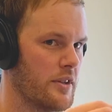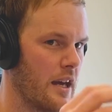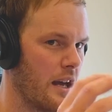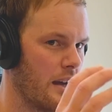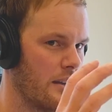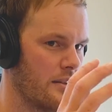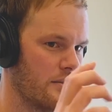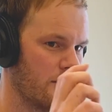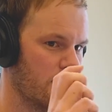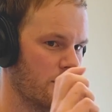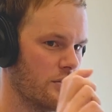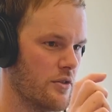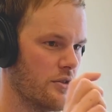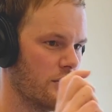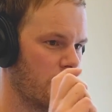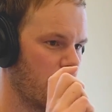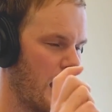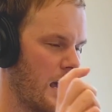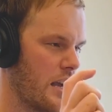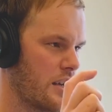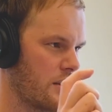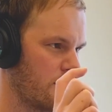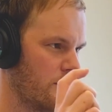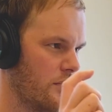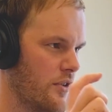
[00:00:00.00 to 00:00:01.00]
that new
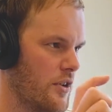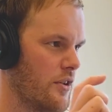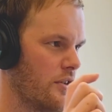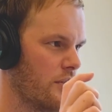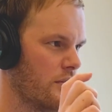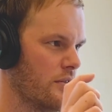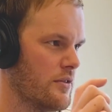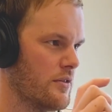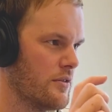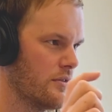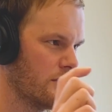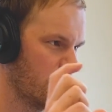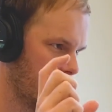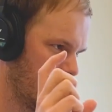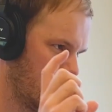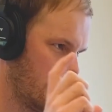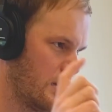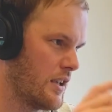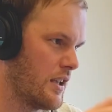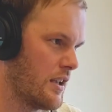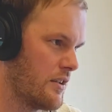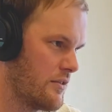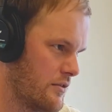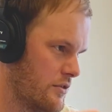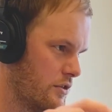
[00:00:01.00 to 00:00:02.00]
cash flow,
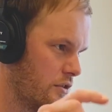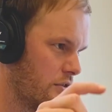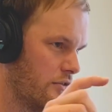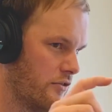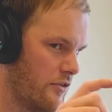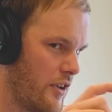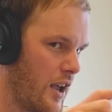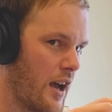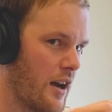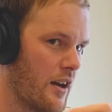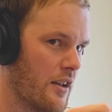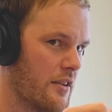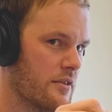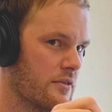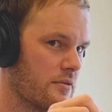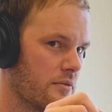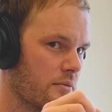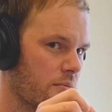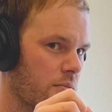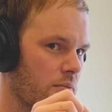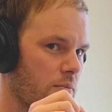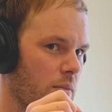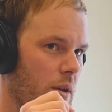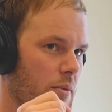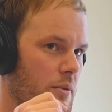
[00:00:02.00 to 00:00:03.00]
again, newfound,
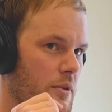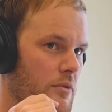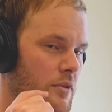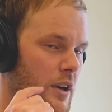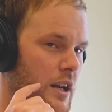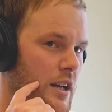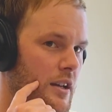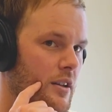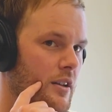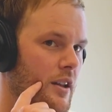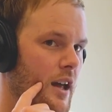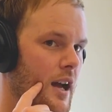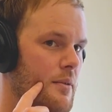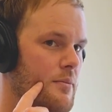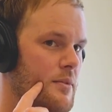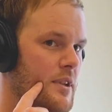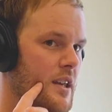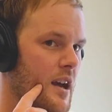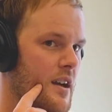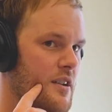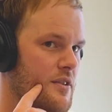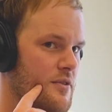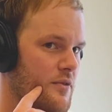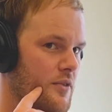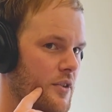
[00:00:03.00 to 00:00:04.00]
maybe reclaimed
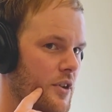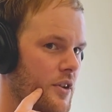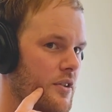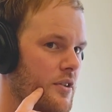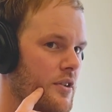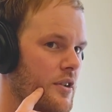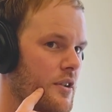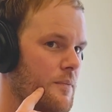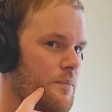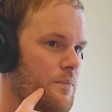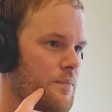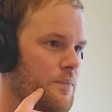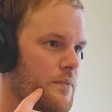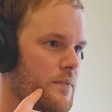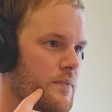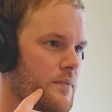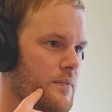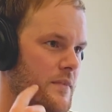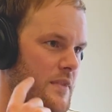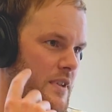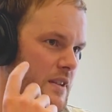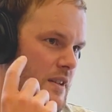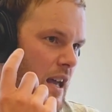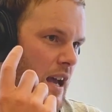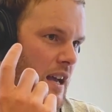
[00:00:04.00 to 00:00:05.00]
cash flow,
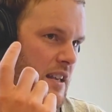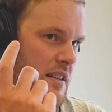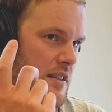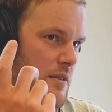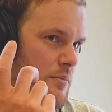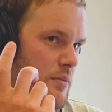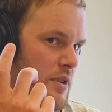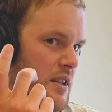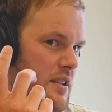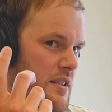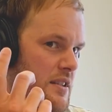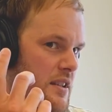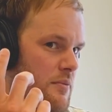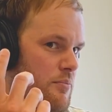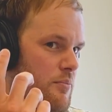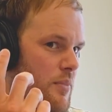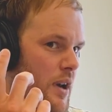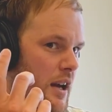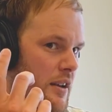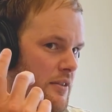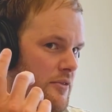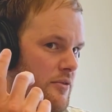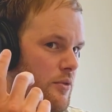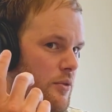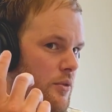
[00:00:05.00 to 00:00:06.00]
has the biggest
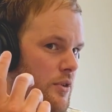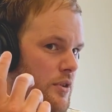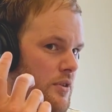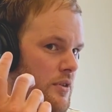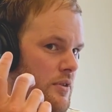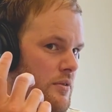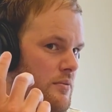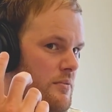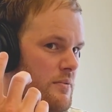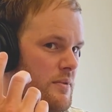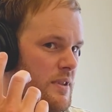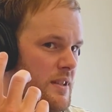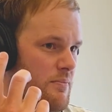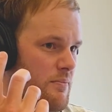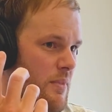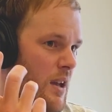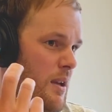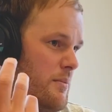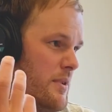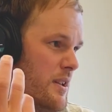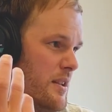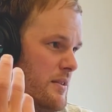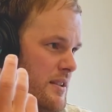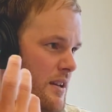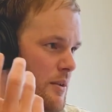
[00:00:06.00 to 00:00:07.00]
impact for you.
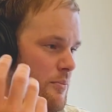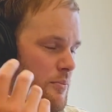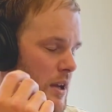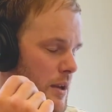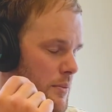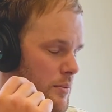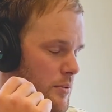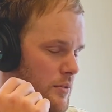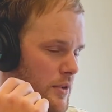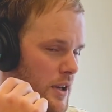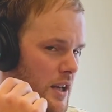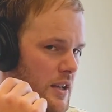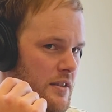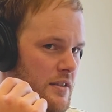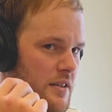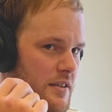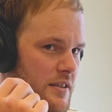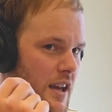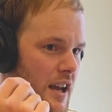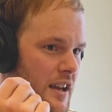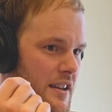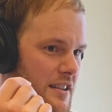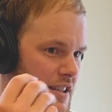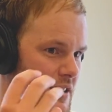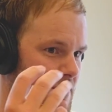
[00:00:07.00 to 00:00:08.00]
Maybe some people need to
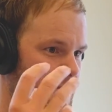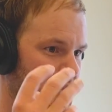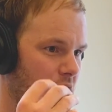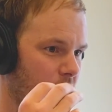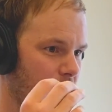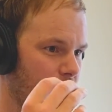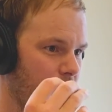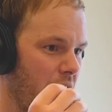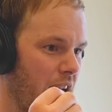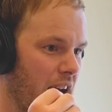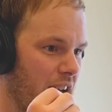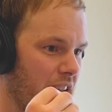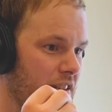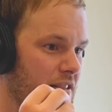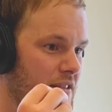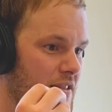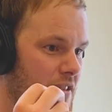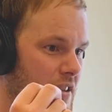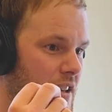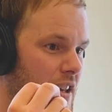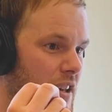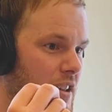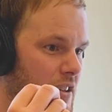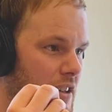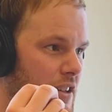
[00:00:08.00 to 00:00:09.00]
take some of that back into
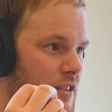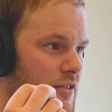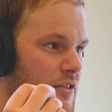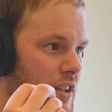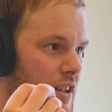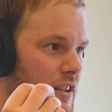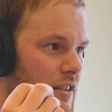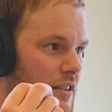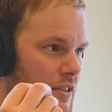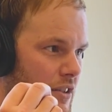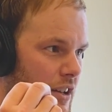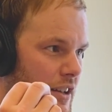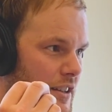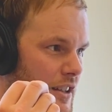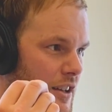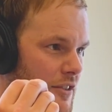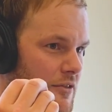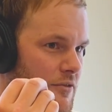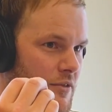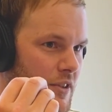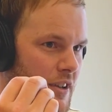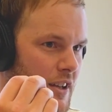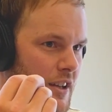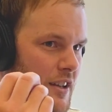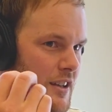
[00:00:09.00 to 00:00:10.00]
their living, like
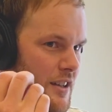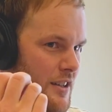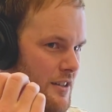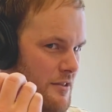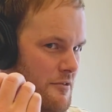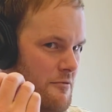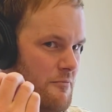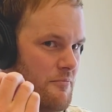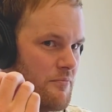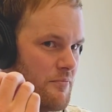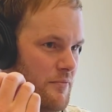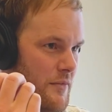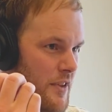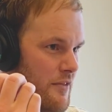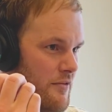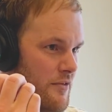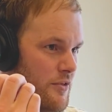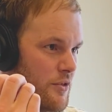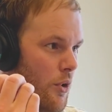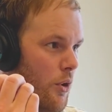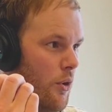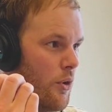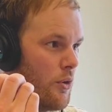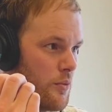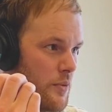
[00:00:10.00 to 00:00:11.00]
they've
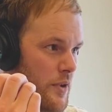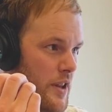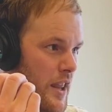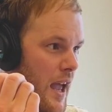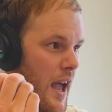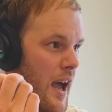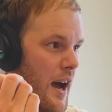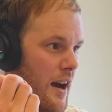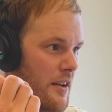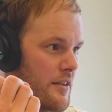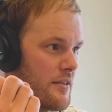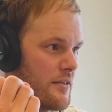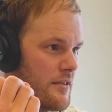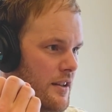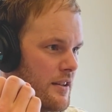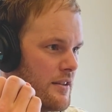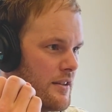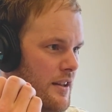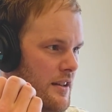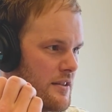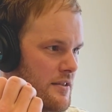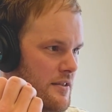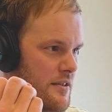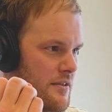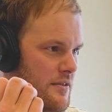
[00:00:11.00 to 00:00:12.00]
gone without, and
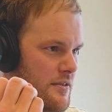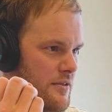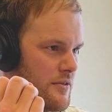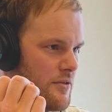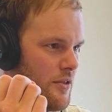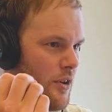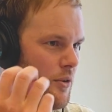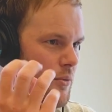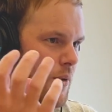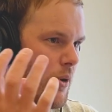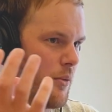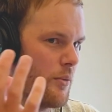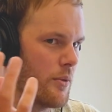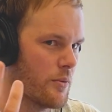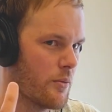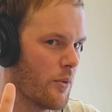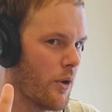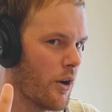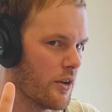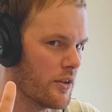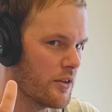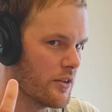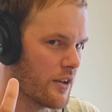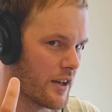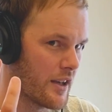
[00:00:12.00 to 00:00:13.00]
that's not what we
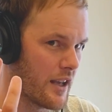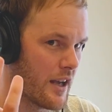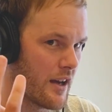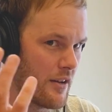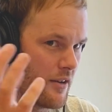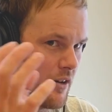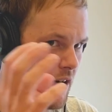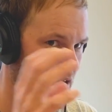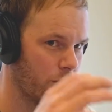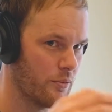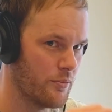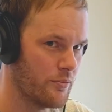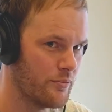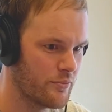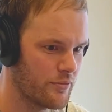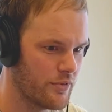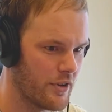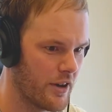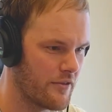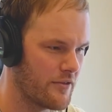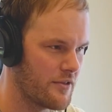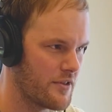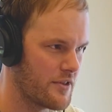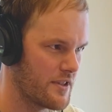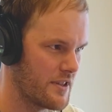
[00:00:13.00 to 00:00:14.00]
want. Like, our whole
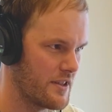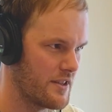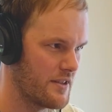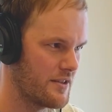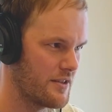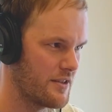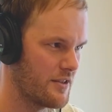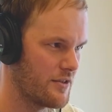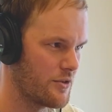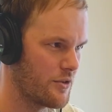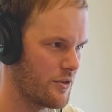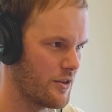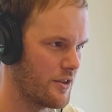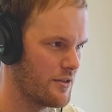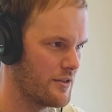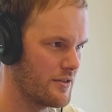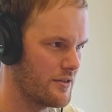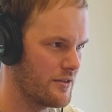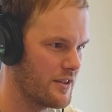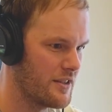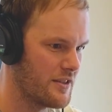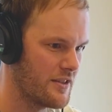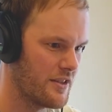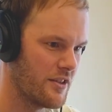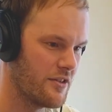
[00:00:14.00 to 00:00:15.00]
preface is to try
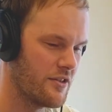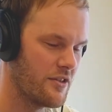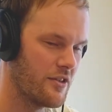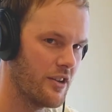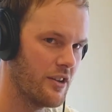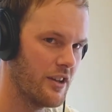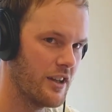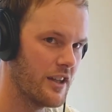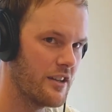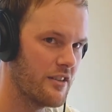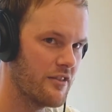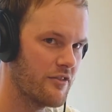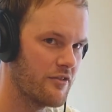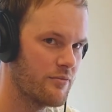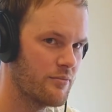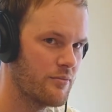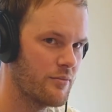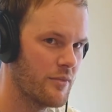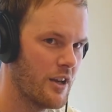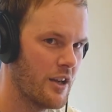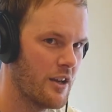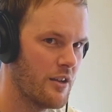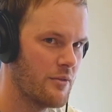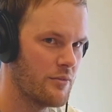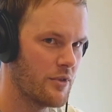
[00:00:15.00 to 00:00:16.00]
and continue to live
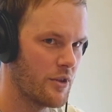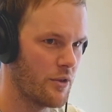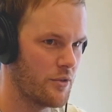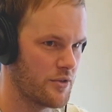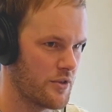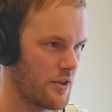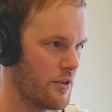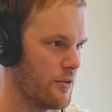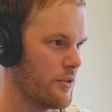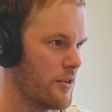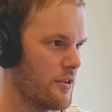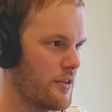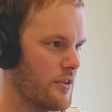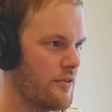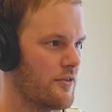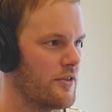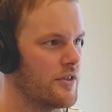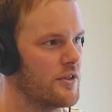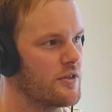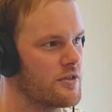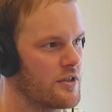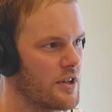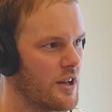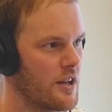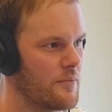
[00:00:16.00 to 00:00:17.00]
but also look at the
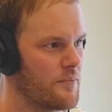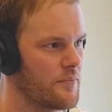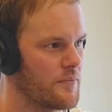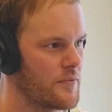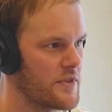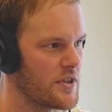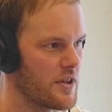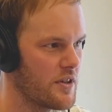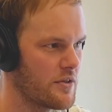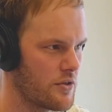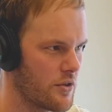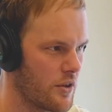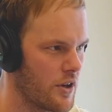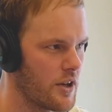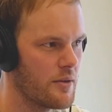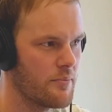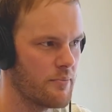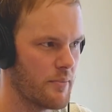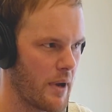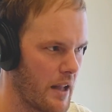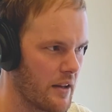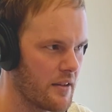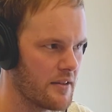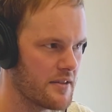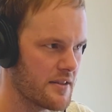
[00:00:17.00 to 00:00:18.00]
future. So trying to
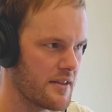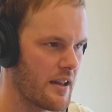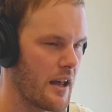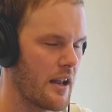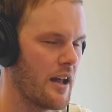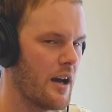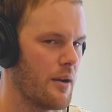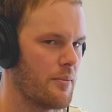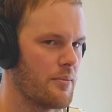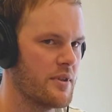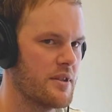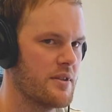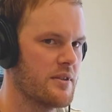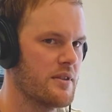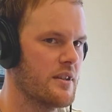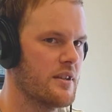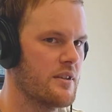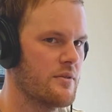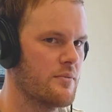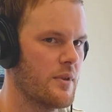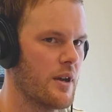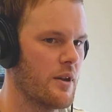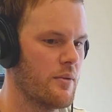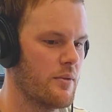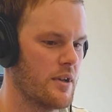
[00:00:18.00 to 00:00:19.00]
balance that up
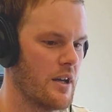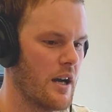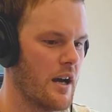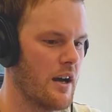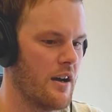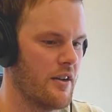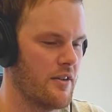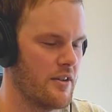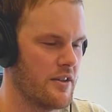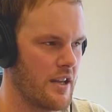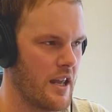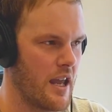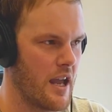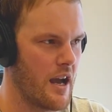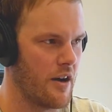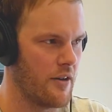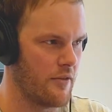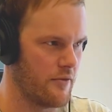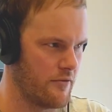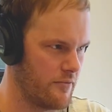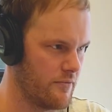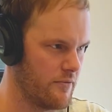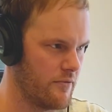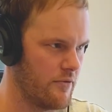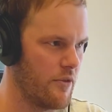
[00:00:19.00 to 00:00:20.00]
is where we are now,
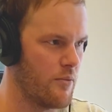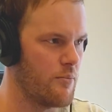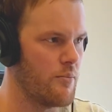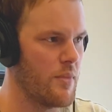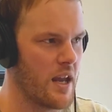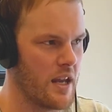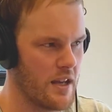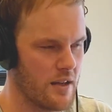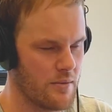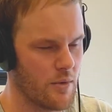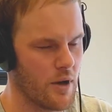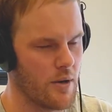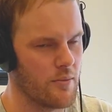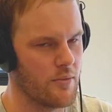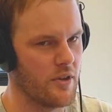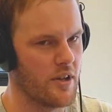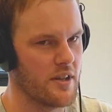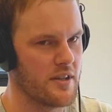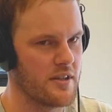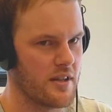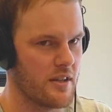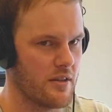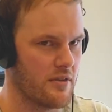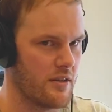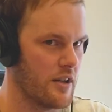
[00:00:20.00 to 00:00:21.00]
for me, in my
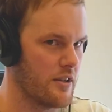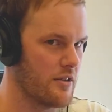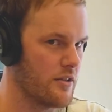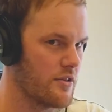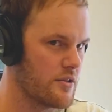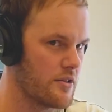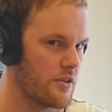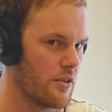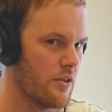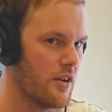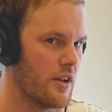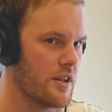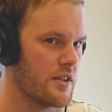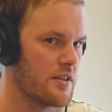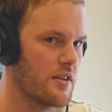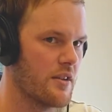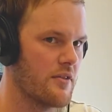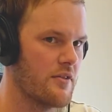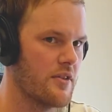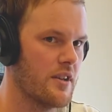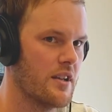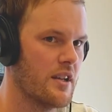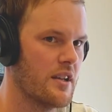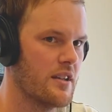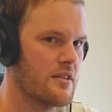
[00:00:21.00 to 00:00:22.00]
mindset around those clients
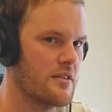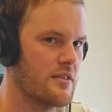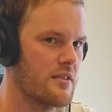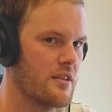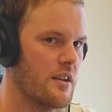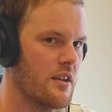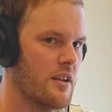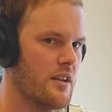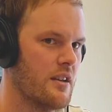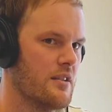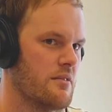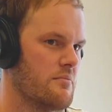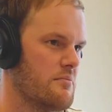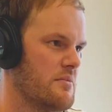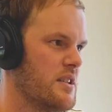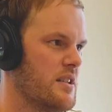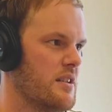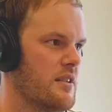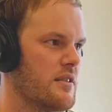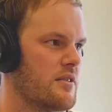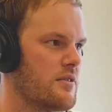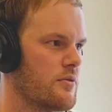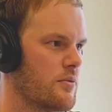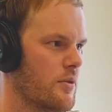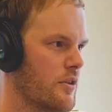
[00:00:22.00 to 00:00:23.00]
over the next
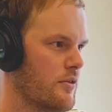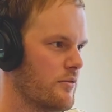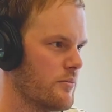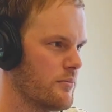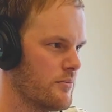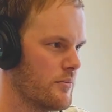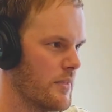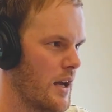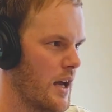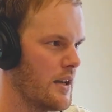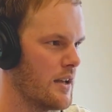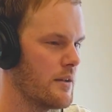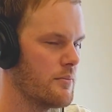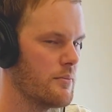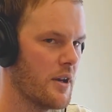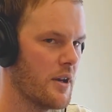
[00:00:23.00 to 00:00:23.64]
6, 12, 18